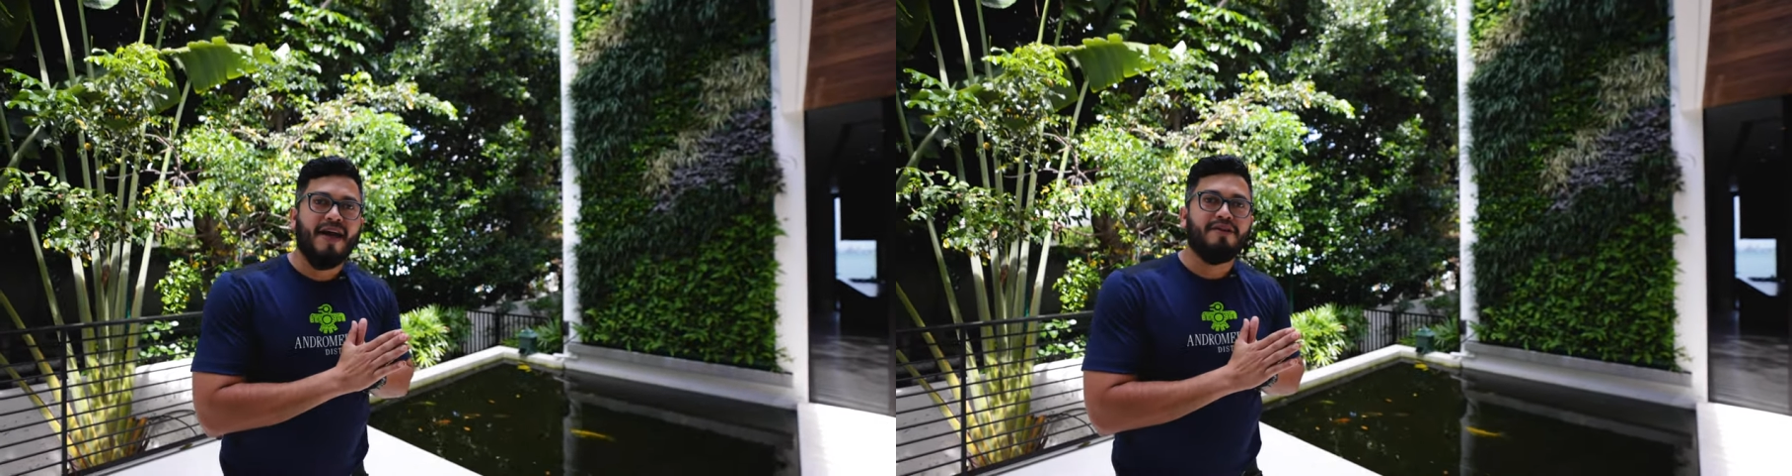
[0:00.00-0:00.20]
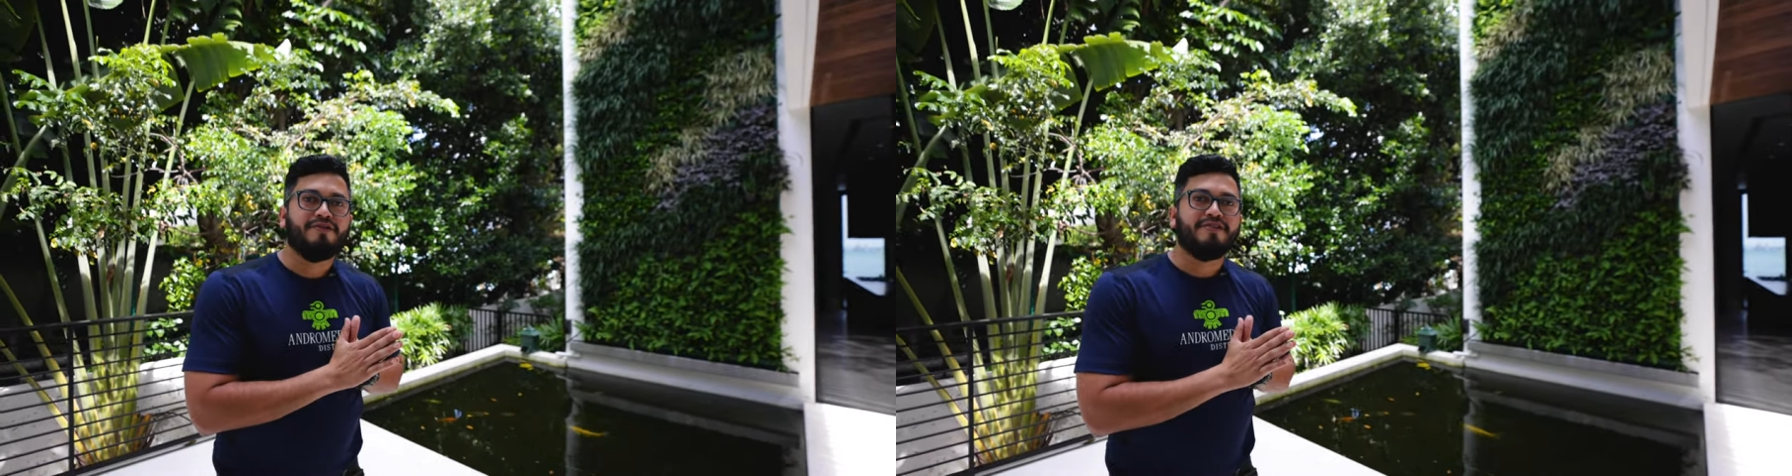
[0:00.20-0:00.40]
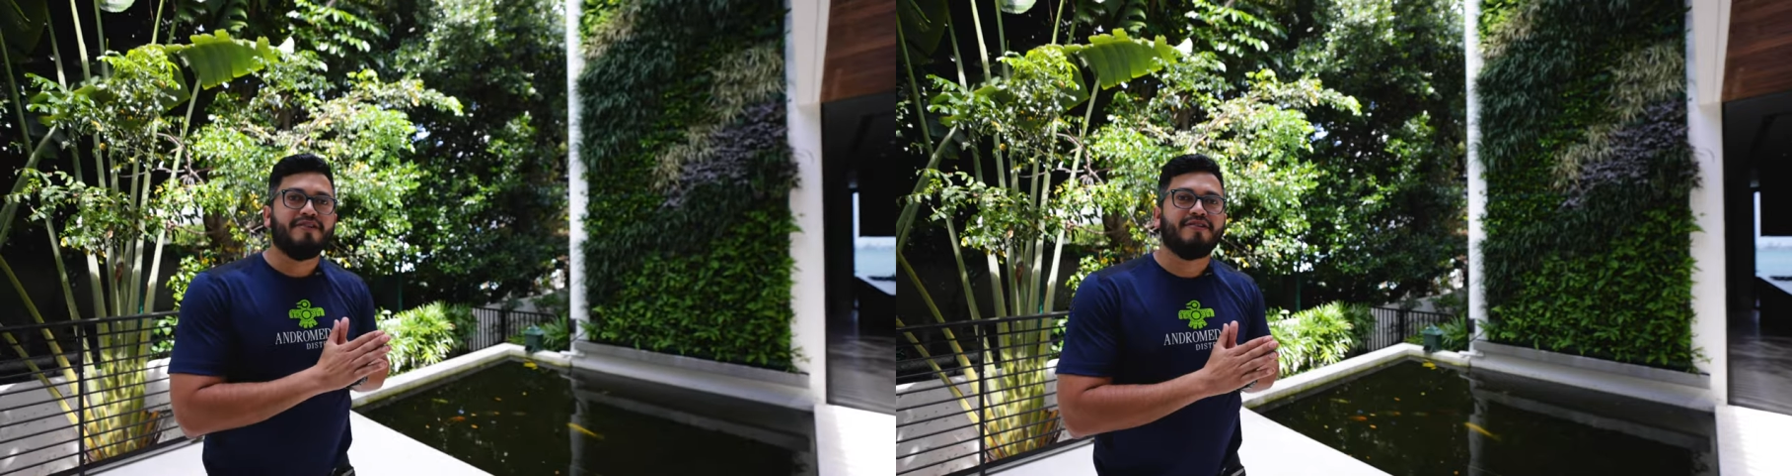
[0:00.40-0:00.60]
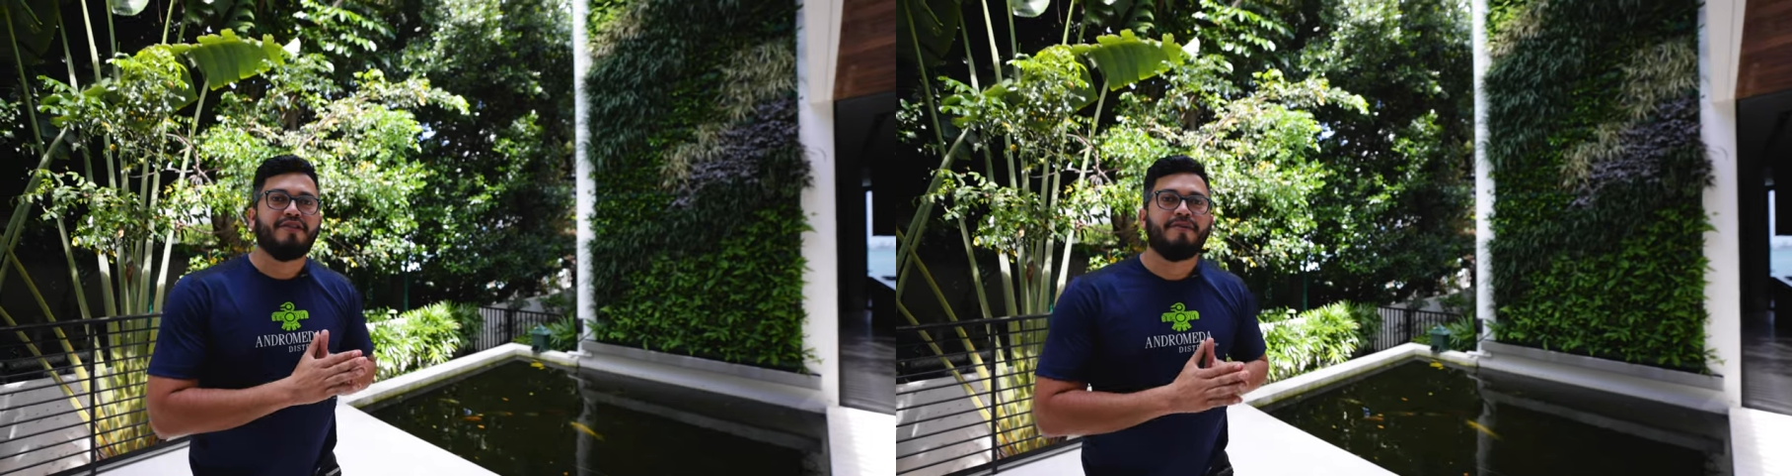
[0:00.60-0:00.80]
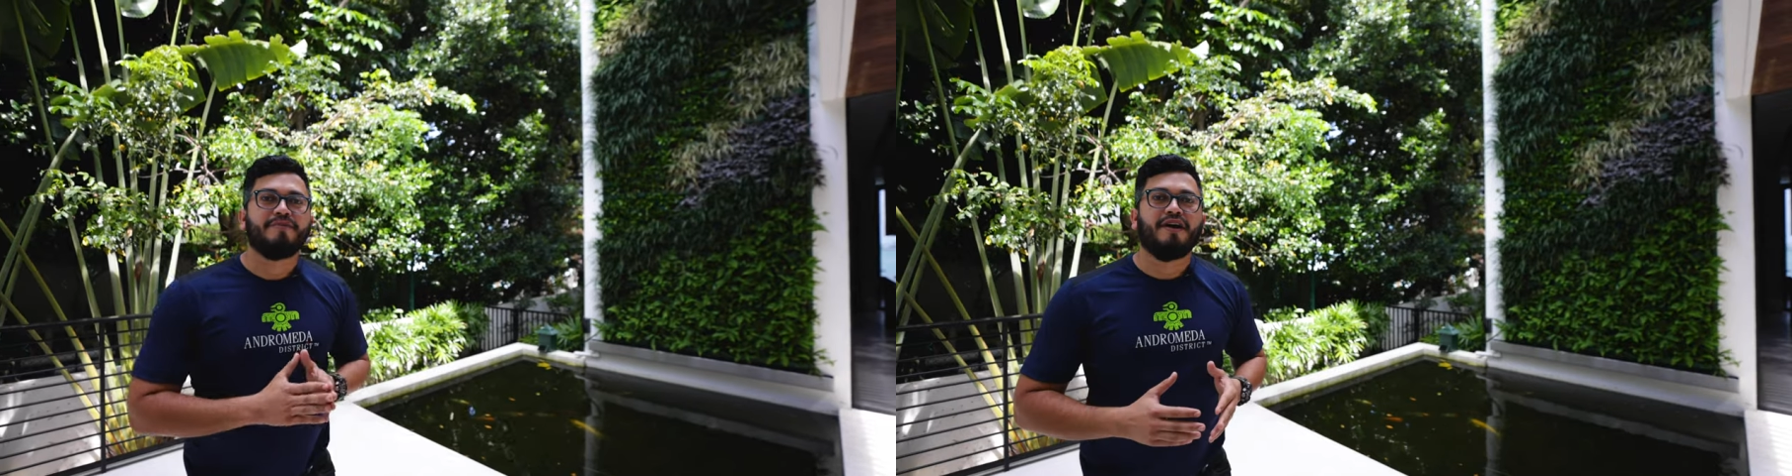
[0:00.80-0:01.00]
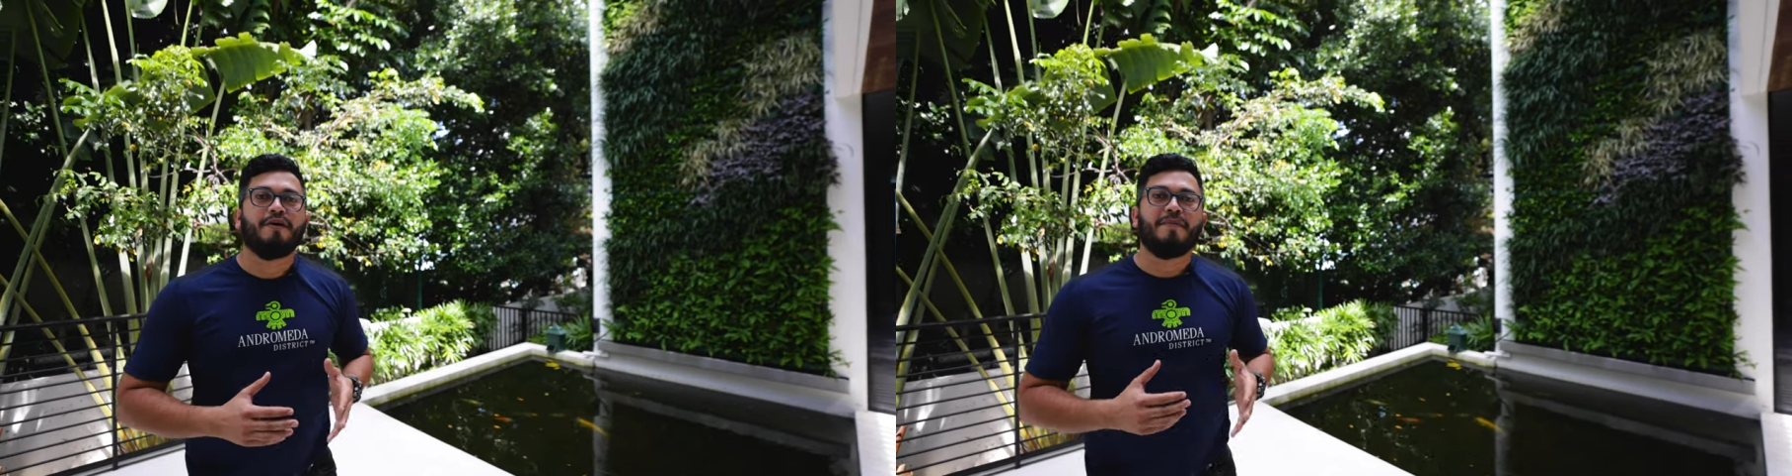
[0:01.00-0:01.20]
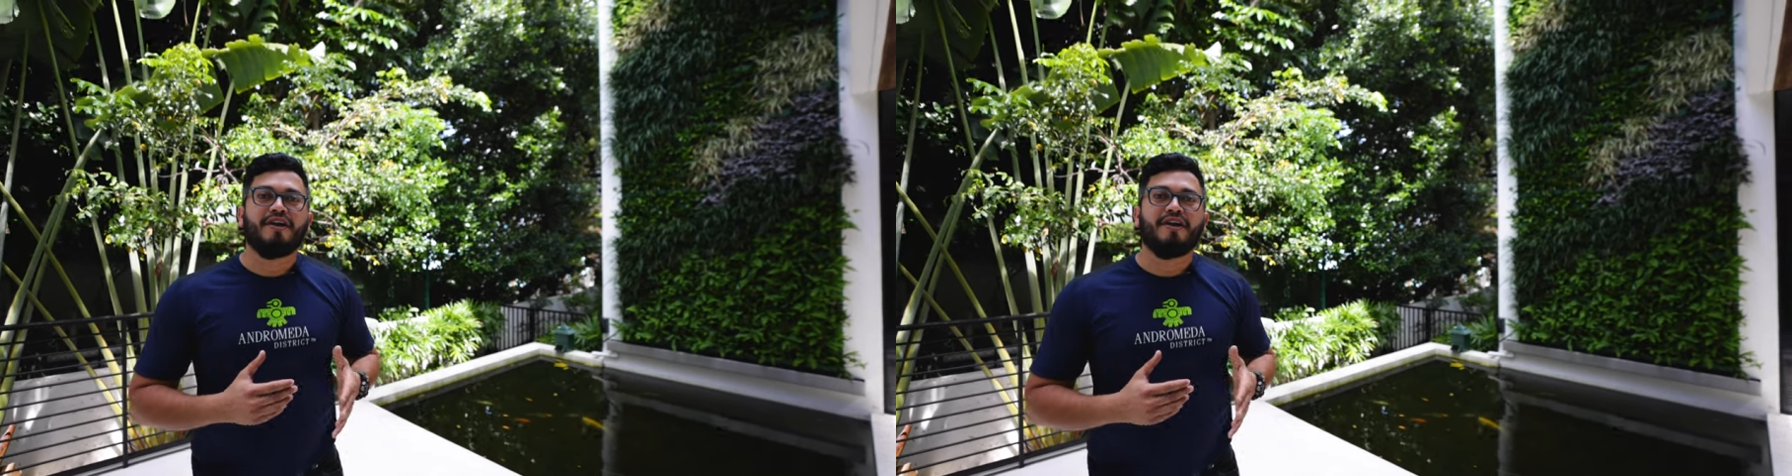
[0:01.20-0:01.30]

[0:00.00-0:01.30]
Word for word: panel systems are